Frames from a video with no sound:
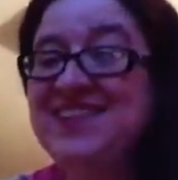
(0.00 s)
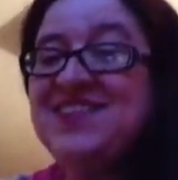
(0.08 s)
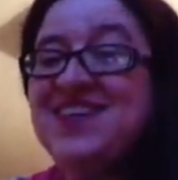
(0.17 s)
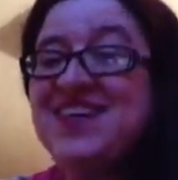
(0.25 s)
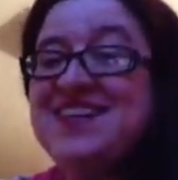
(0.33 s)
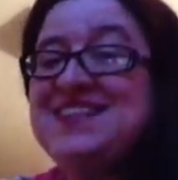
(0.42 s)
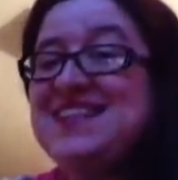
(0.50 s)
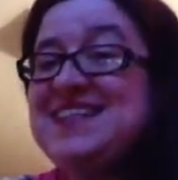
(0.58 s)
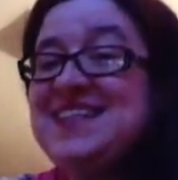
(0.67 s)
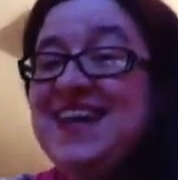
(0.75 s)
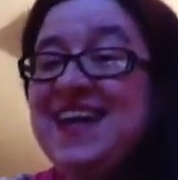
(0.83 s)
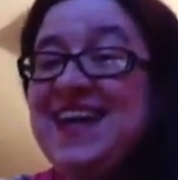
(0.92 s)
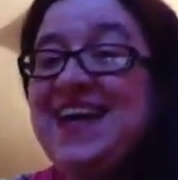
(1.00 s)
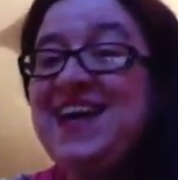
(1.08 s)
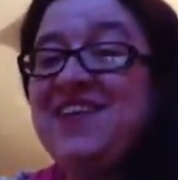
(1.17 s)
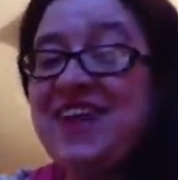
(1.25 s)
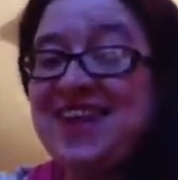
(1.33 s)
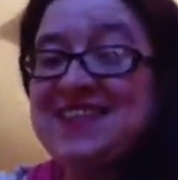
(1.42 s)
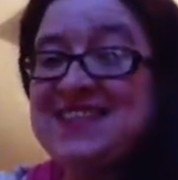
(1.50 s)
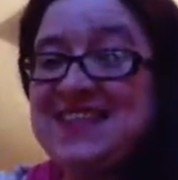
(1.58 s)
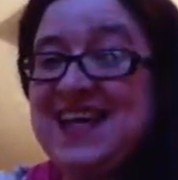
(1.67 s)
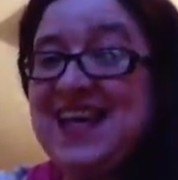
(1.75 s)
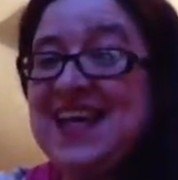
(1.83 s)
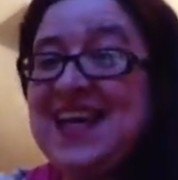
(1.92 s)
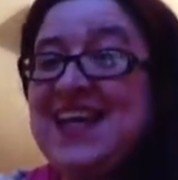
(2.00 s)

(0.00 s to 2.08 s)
Lovitt, it's Nikki here again today.